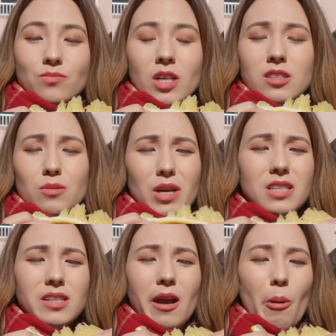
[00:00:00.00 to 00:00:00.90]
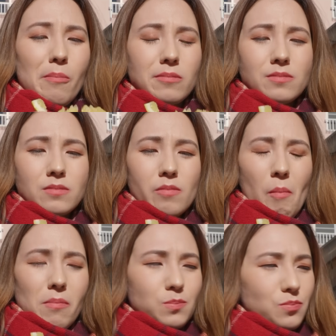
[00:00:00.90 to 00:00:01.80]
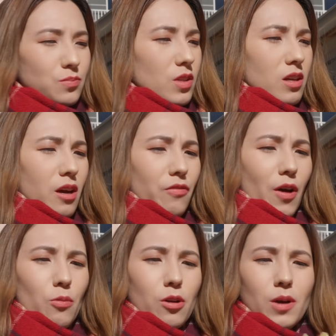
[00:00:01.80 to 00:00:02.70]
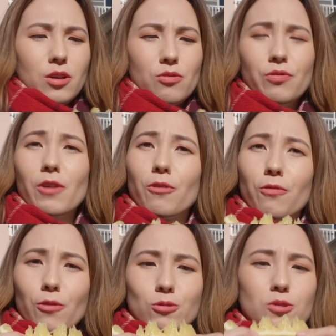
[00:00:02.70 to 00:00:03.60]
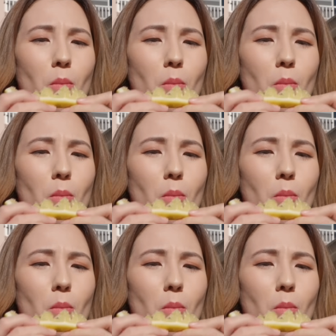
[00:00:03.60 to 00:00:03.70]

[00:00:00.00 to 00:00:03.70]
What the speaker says: That's amazing. I think I found one of my new favorite fruits.